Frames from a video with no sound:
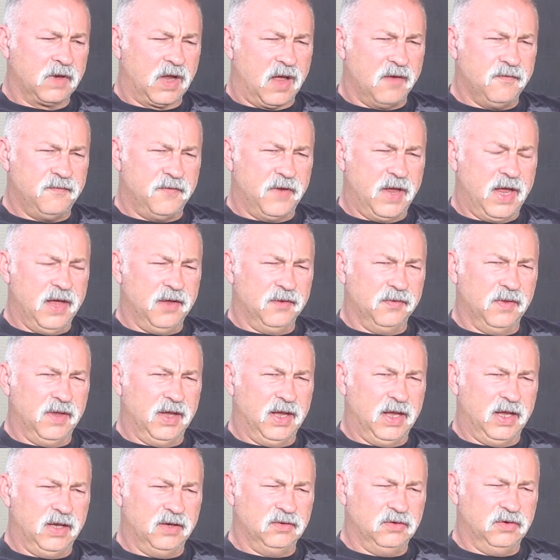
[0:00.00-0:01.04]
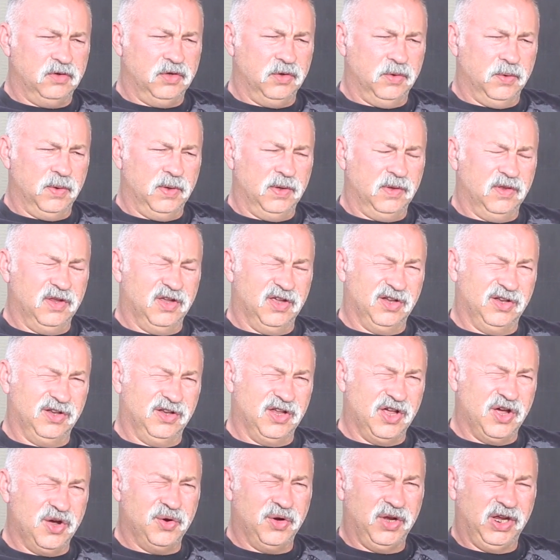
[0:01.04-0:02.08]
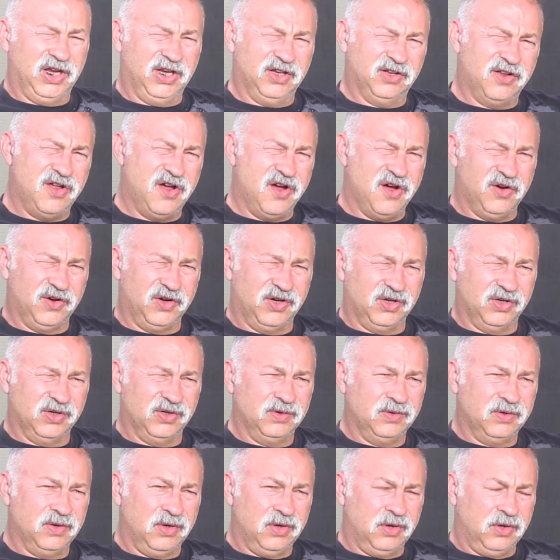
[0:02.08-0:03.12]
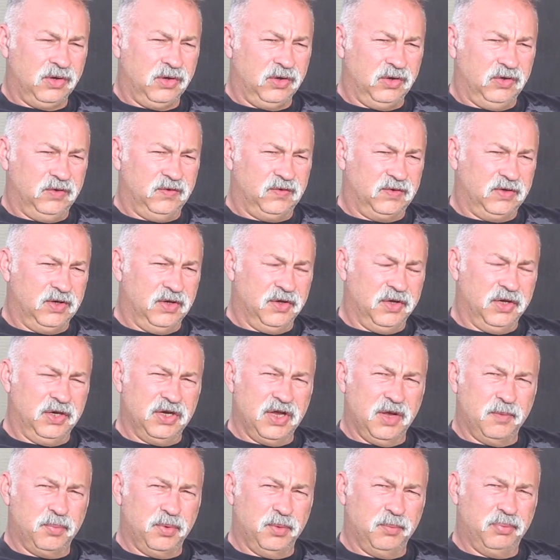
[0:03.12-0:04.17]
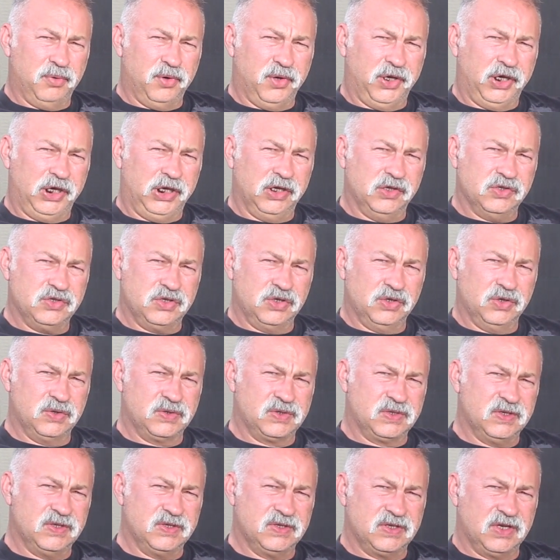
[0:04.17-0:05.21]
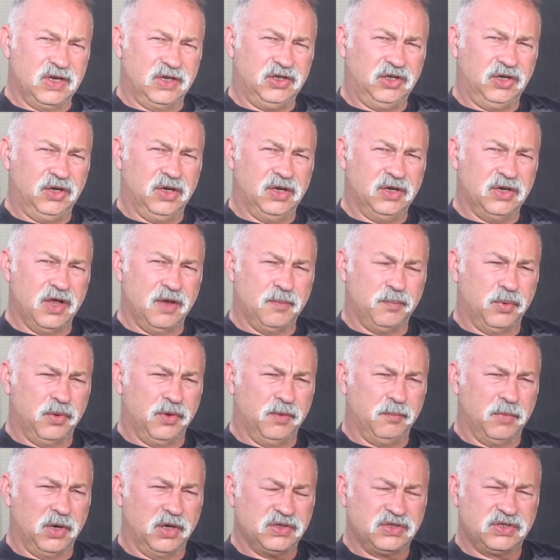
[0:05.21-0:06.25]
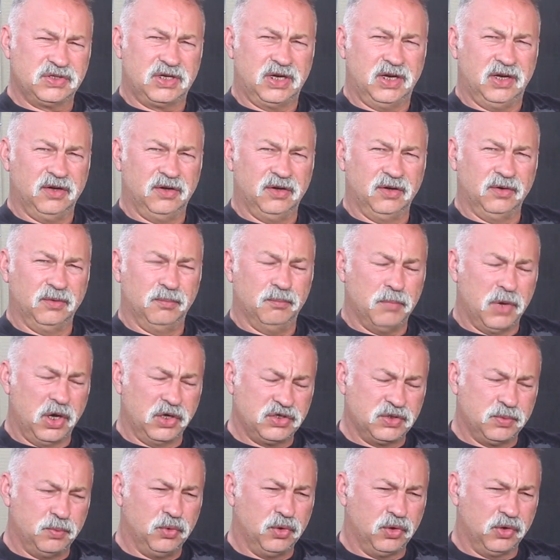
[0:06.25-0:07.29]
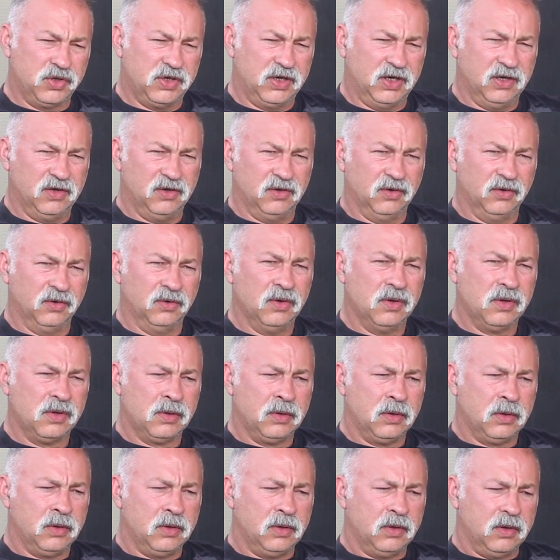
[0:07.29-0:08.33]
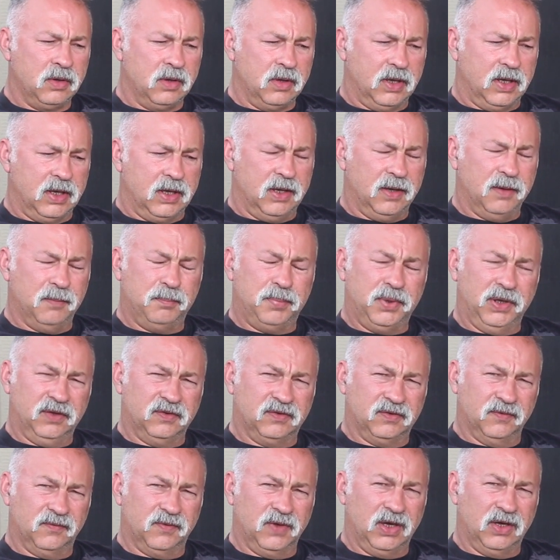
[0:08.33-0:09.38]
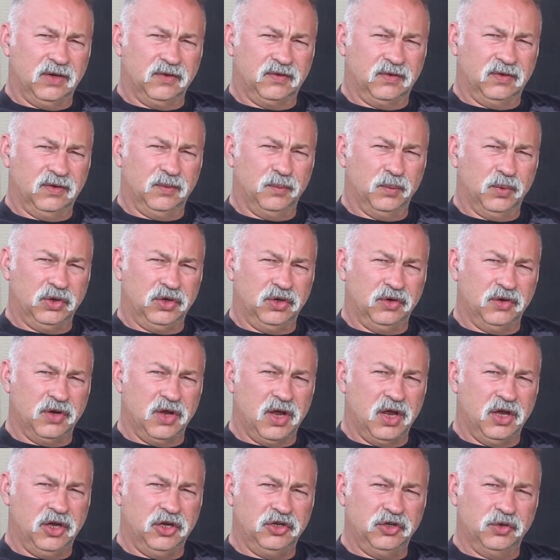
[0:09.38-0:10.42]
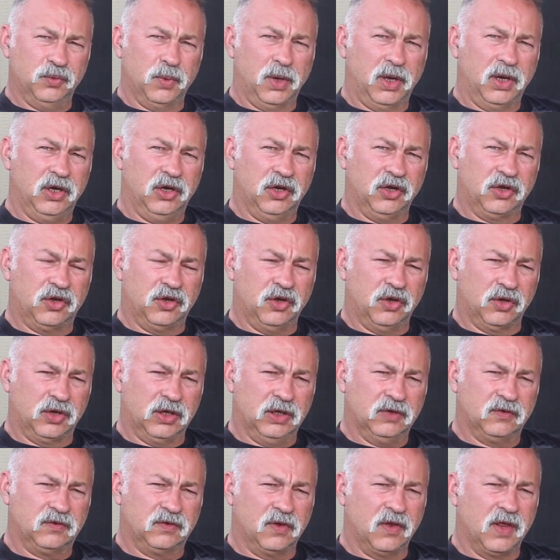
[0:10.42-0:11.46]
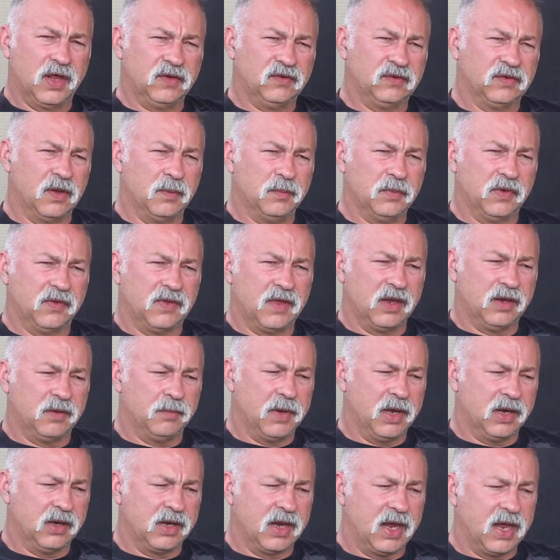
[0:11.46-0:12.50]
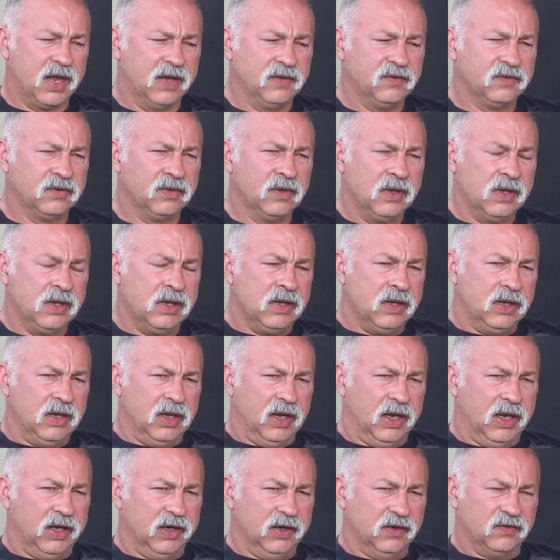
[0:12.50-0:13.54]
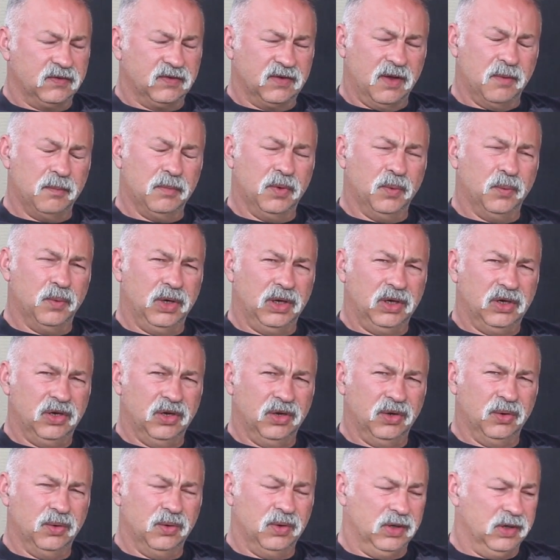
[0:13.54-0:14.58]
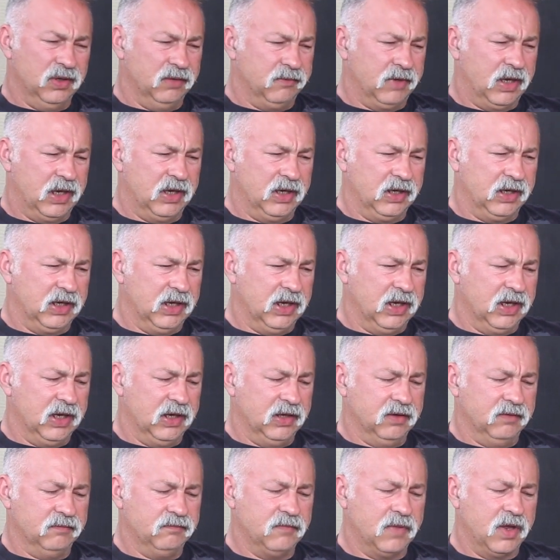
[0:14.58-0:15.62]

I found that doing the low heat longer, you still end up with plenty of juices, and you end up with a much more tender piece of venison when you're done and you're ready to cook it. So that's something to think about, guys, and it's something that we do. And again,